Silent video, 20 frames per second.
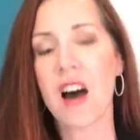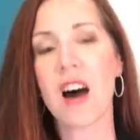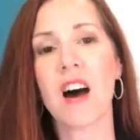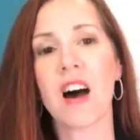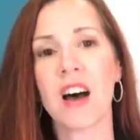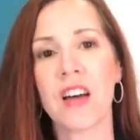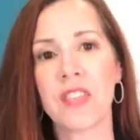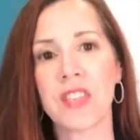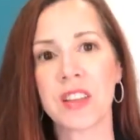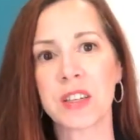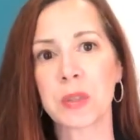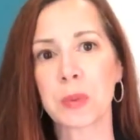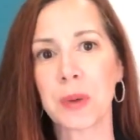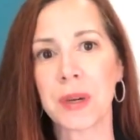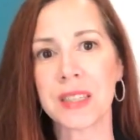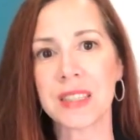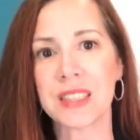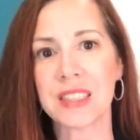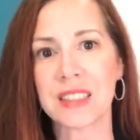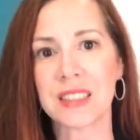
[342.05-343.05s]
On the
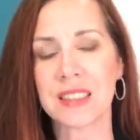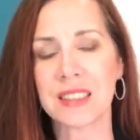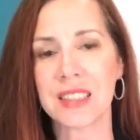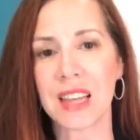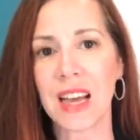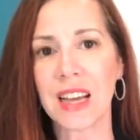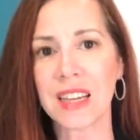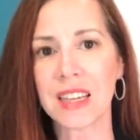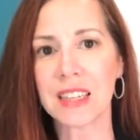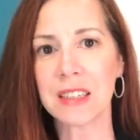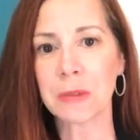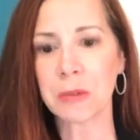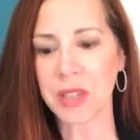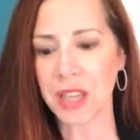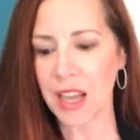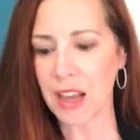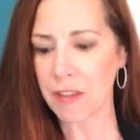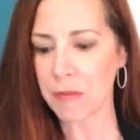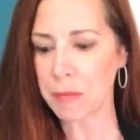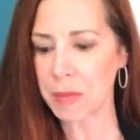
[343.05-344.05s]
22nd, we
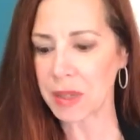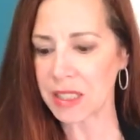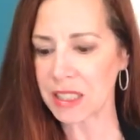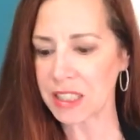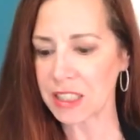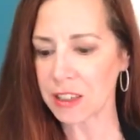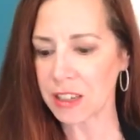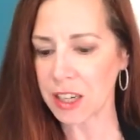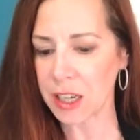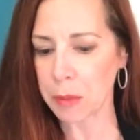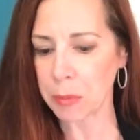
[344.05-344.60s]
have Military